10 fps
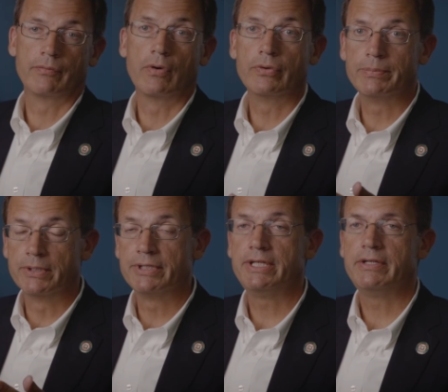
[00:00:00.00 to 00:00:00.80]
And what we
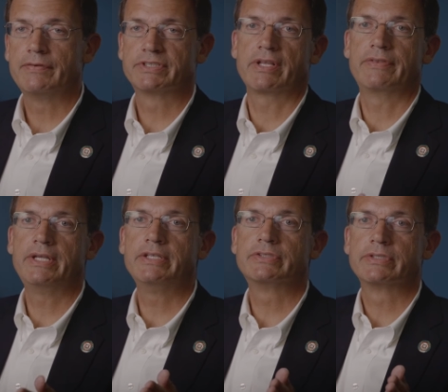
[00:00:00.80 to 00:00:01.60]
believe is that
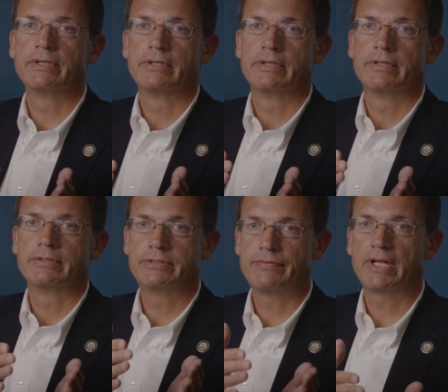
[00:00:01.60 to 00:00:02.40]
these
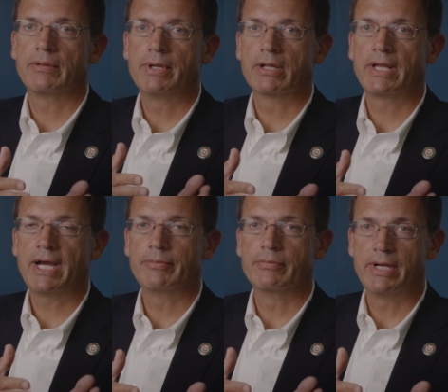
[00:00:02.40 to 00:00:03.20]
developmental
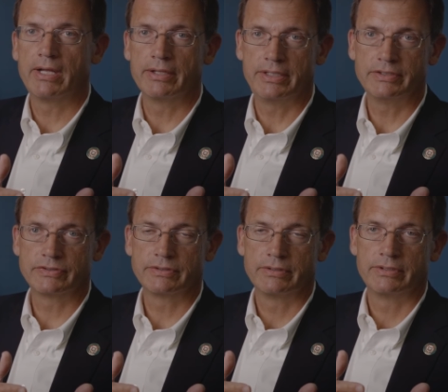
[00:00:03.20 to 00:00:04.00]

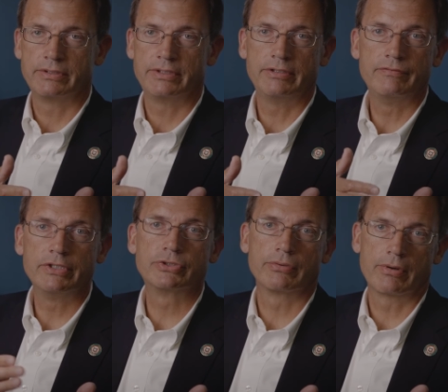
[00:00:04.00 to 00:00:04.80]
abnormalities in
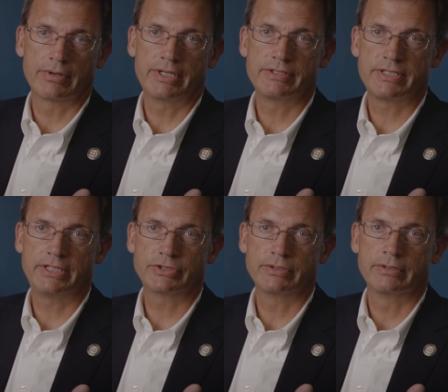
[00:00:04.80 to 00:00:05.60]
visual
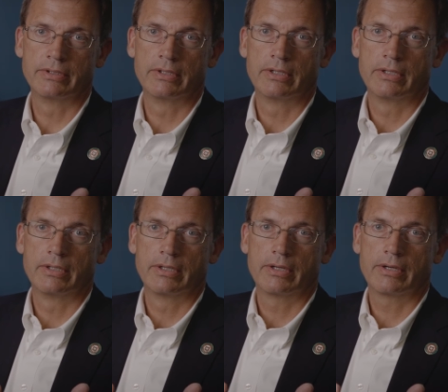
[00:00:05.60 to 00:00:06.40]
orientation
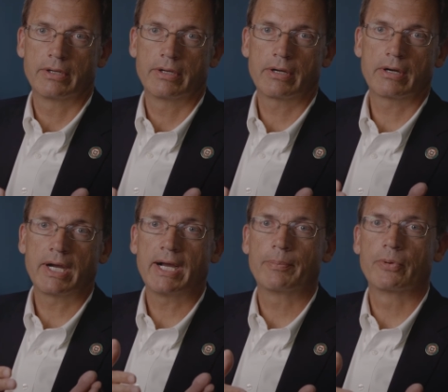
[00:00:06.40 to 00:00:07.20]
are
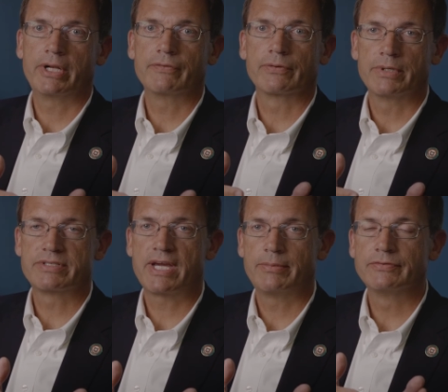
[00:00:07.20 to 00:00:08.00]
operating from the
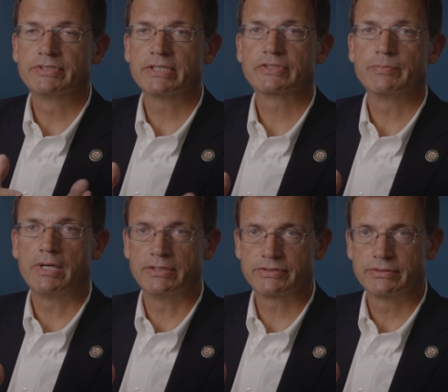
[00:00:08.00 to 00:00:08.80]
time of six
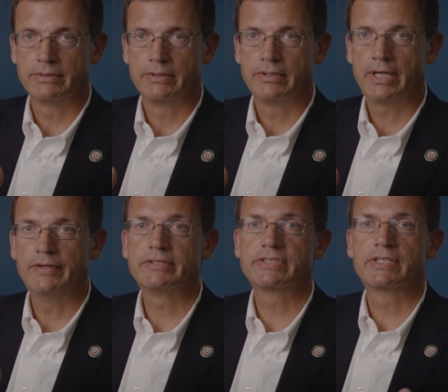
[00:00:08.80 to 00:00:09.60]
months.
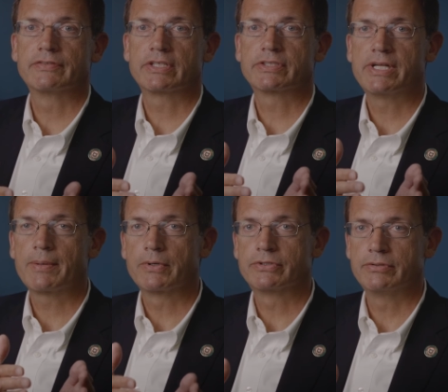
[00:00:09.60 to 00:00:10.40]
And this gives us an
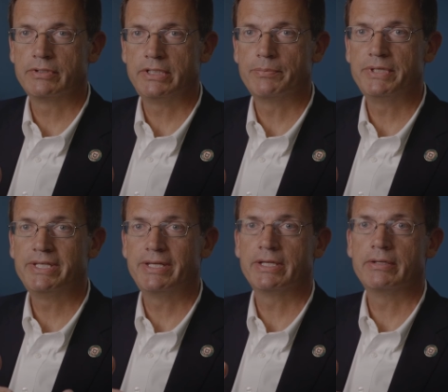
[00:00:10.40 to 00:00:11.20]
opportunity to
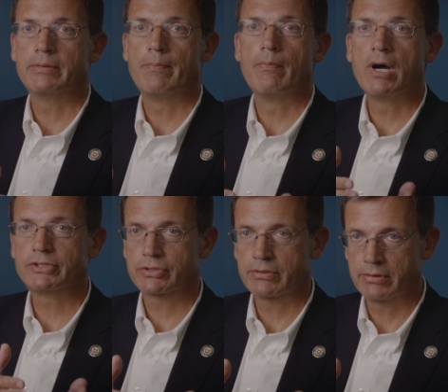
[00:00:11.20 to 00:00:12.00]
begin
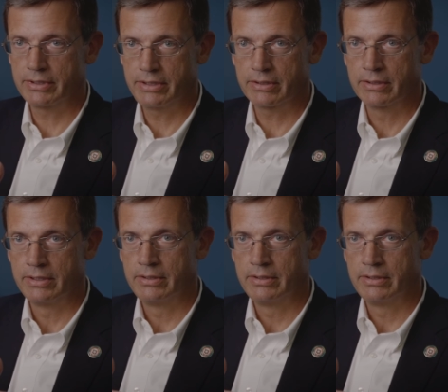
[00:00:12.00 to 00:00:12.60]
much earlier